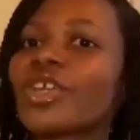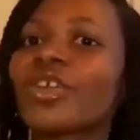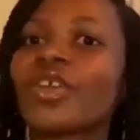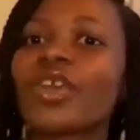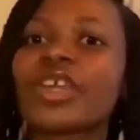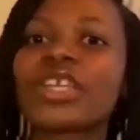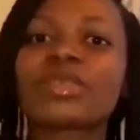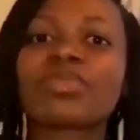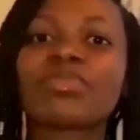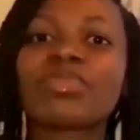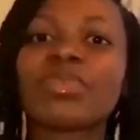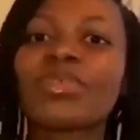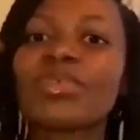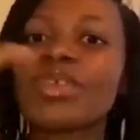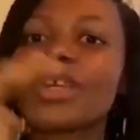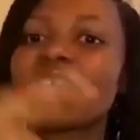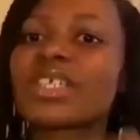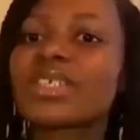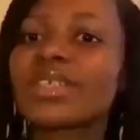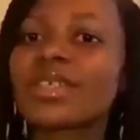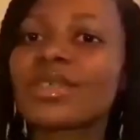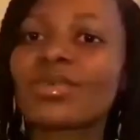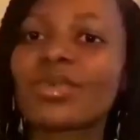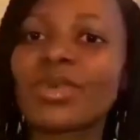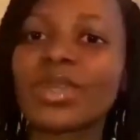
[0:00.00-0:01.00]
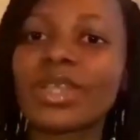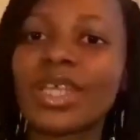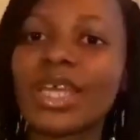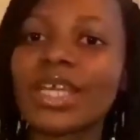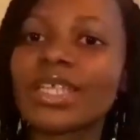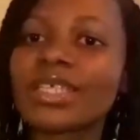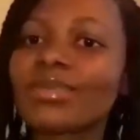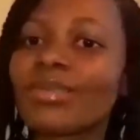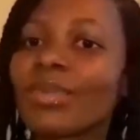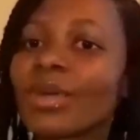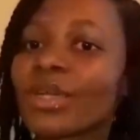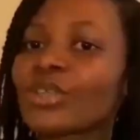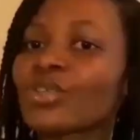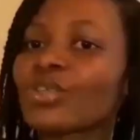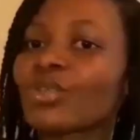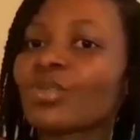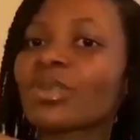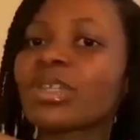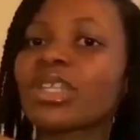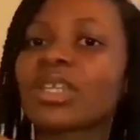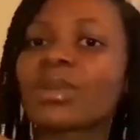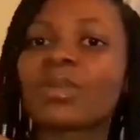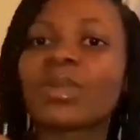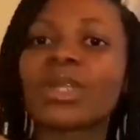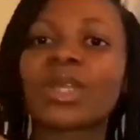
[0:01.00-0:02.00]
your experiences with us by
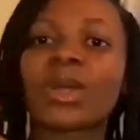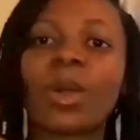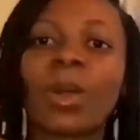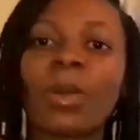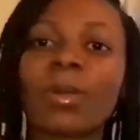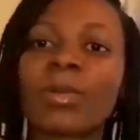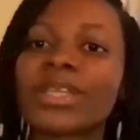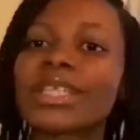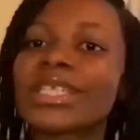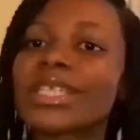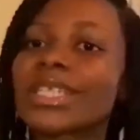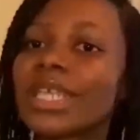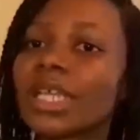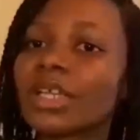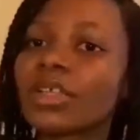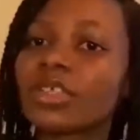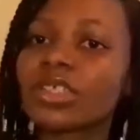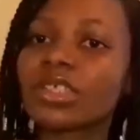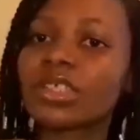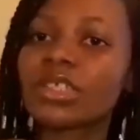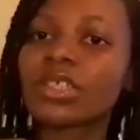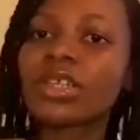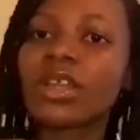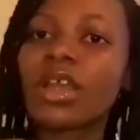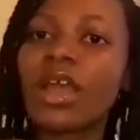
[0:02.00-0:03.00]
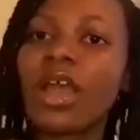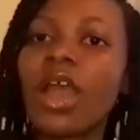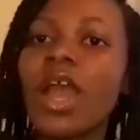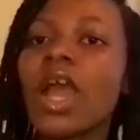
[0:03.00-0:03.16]
dropping them in the comment section.